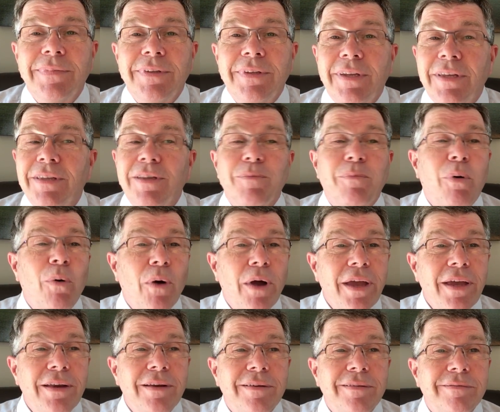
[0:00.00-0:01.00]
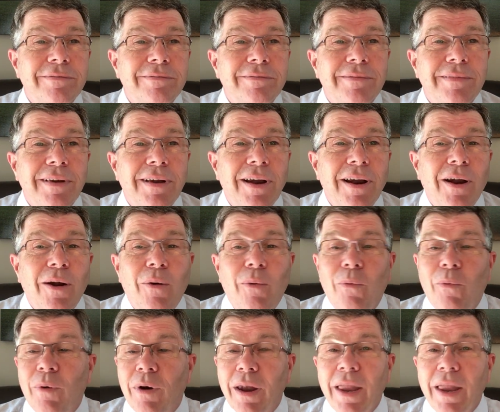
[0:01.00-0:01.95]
to the point where,